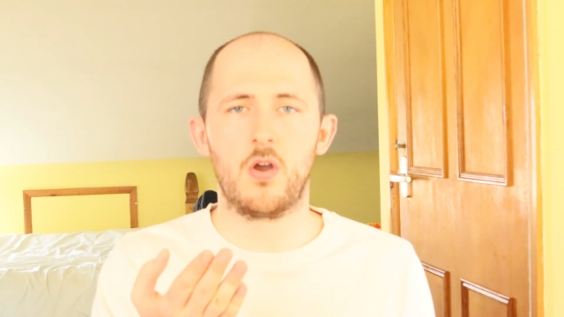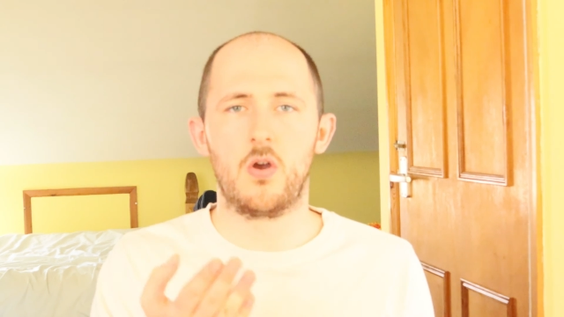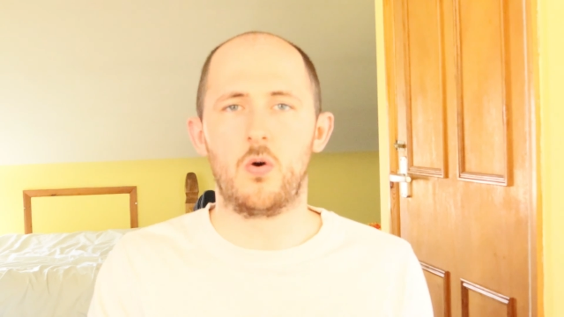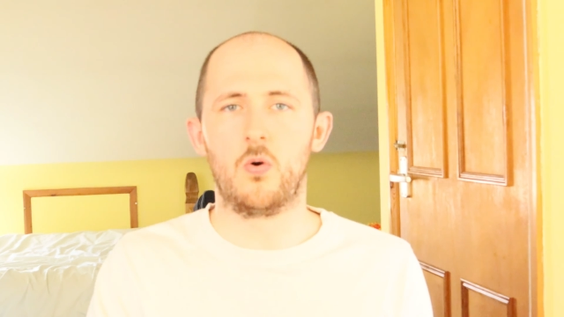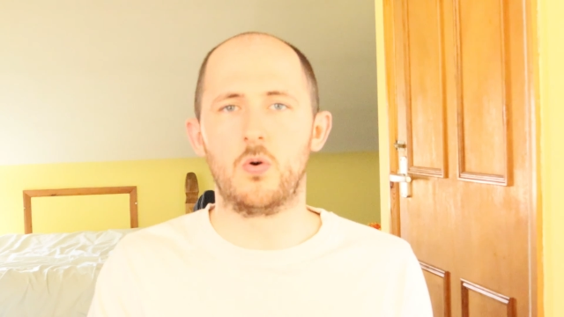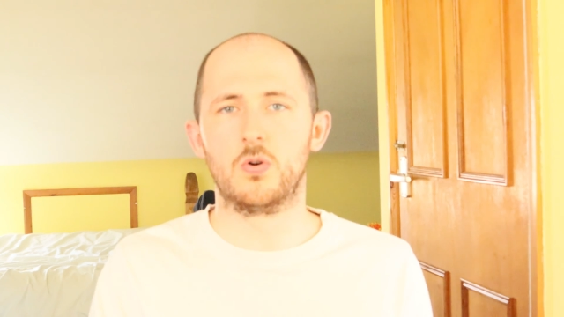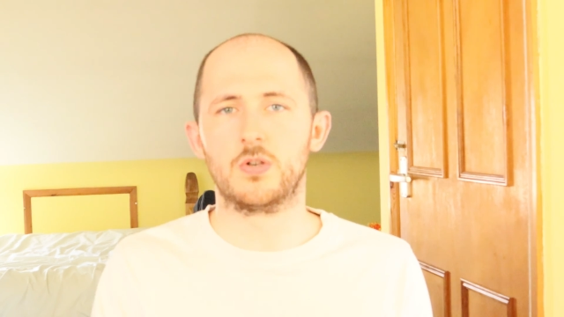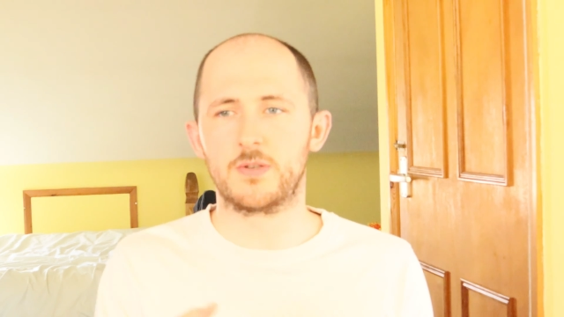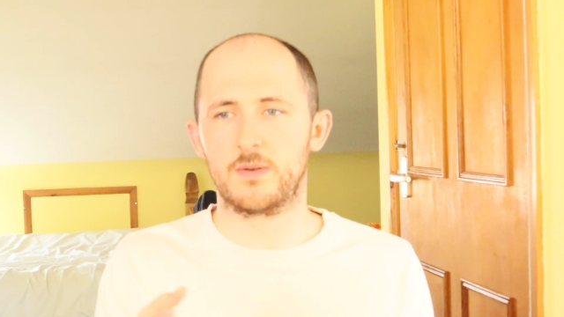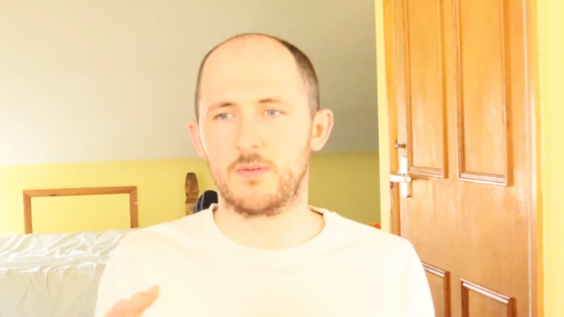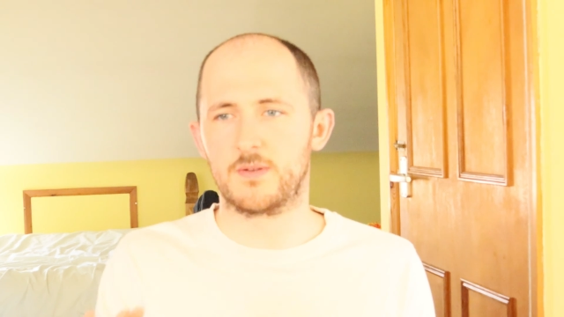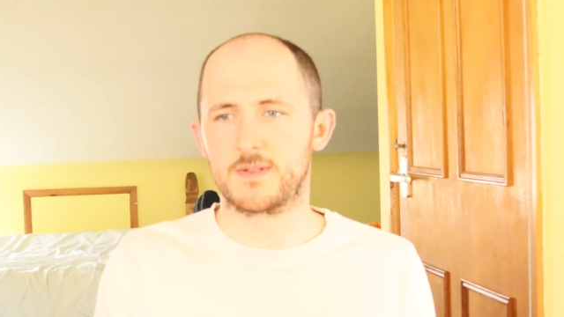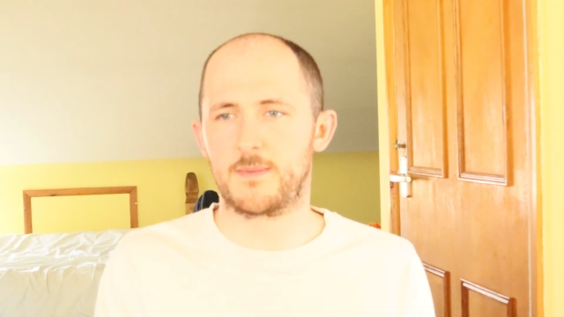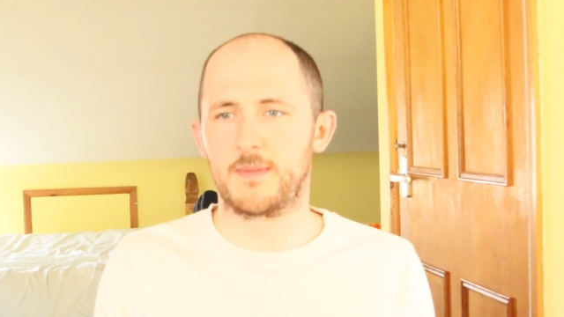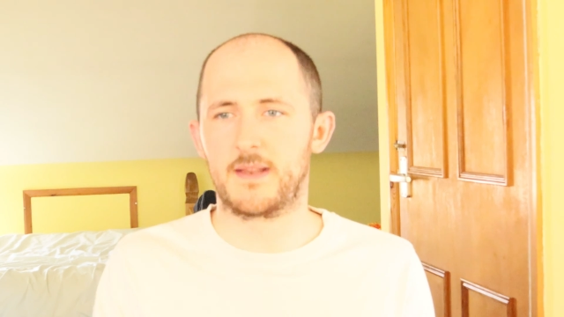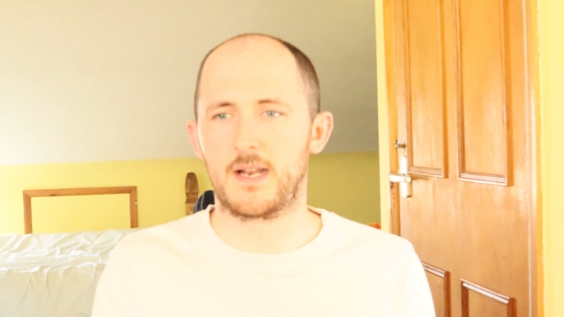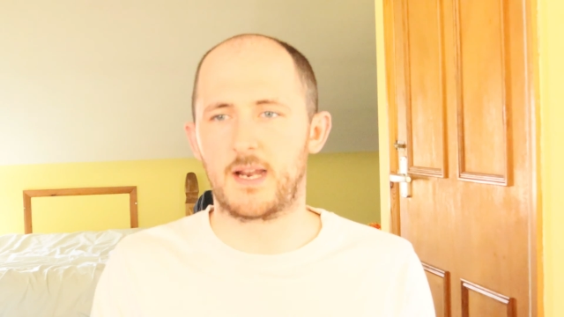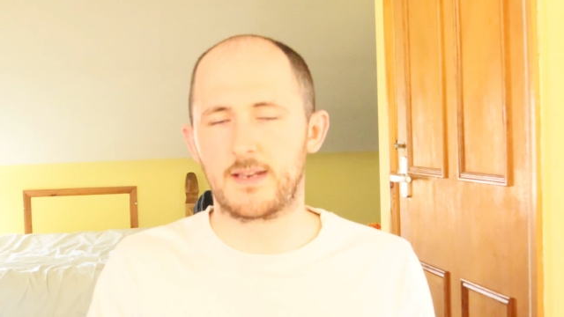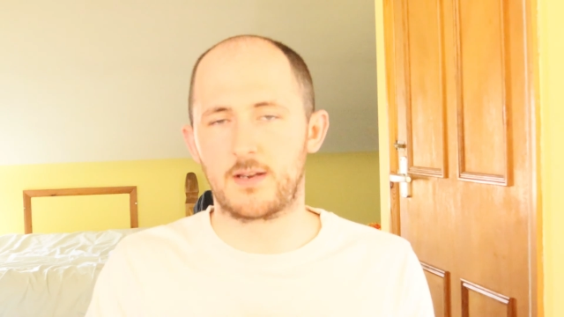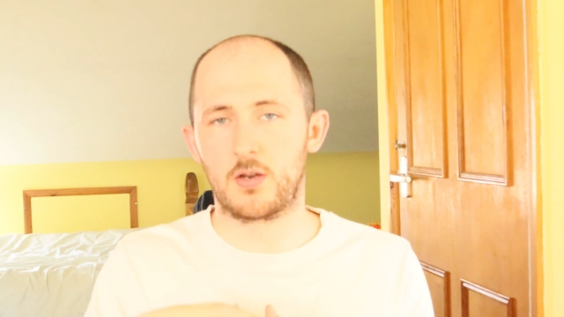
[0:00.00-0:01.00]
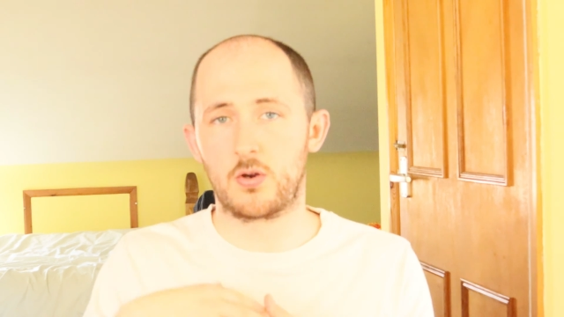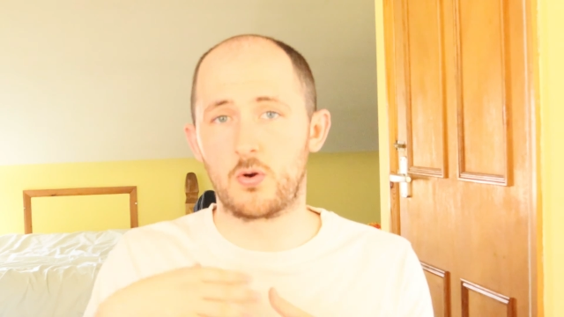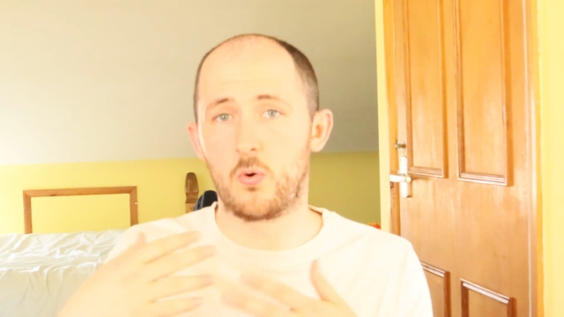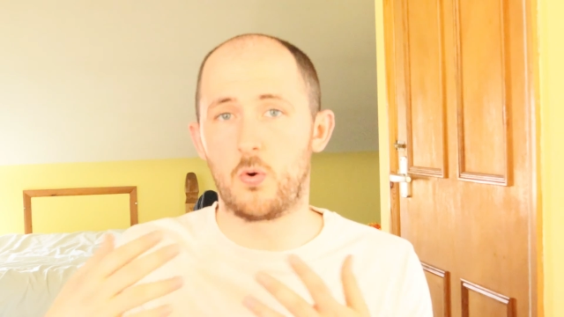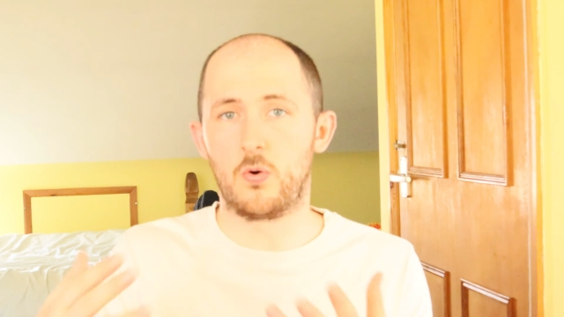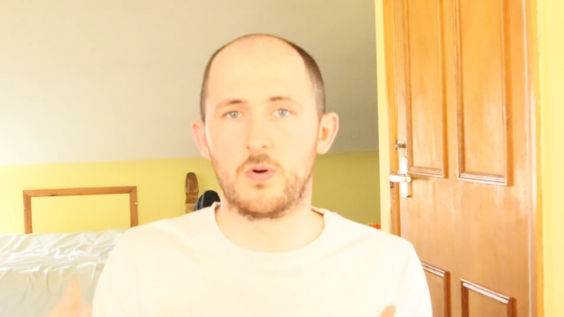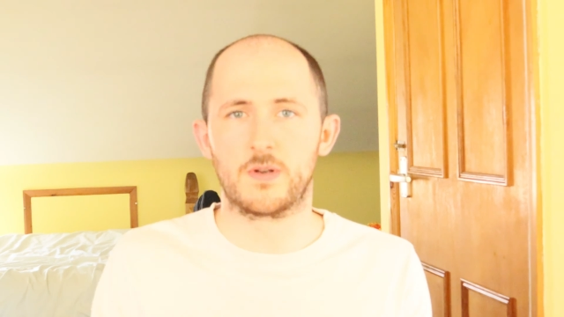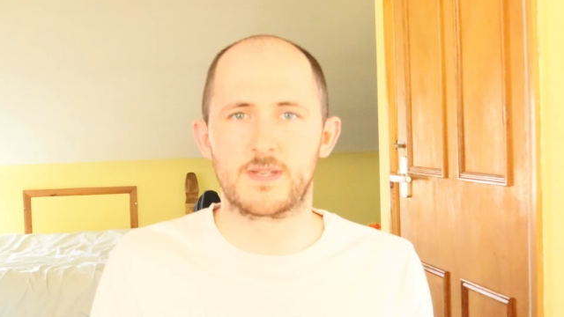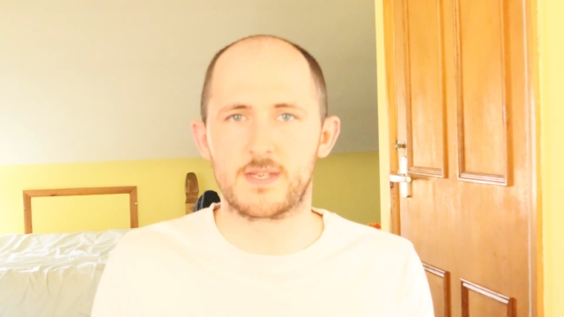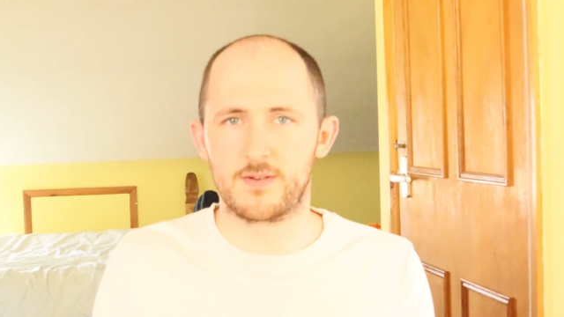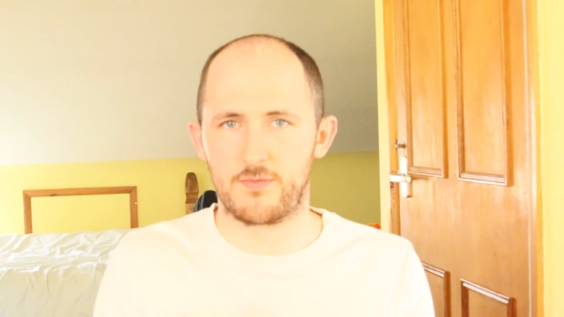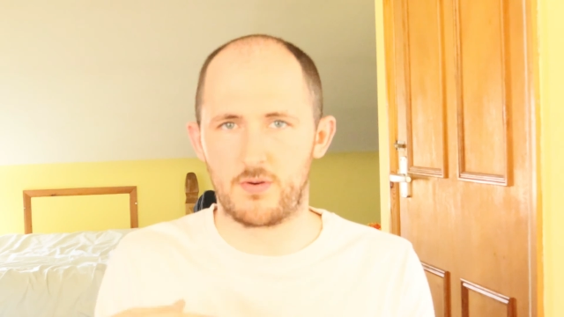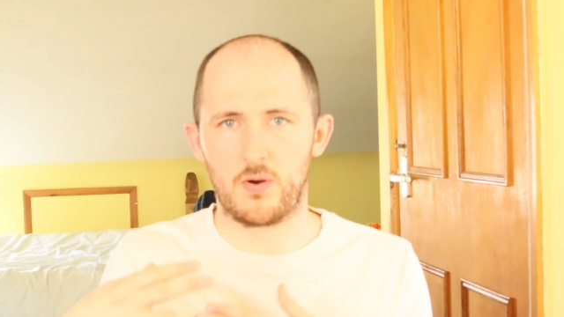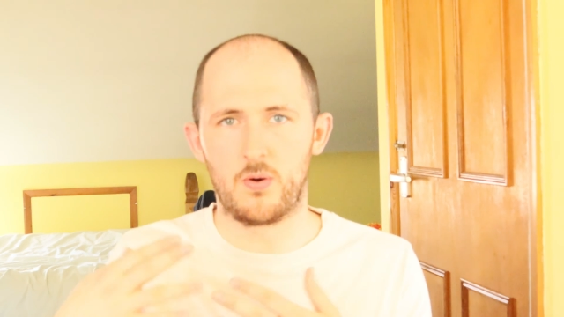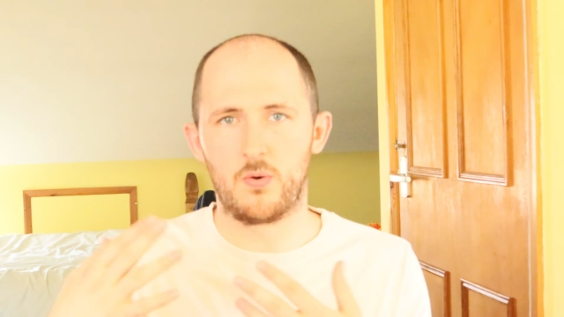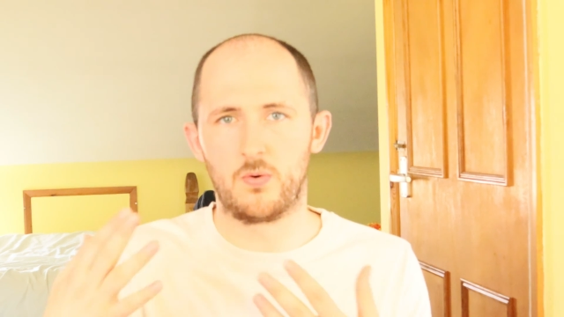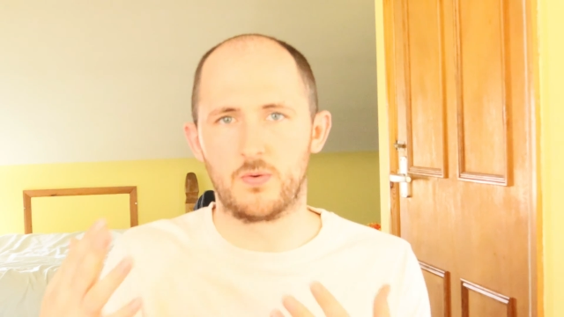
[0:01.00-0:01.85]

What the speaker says: or doing something like Coursera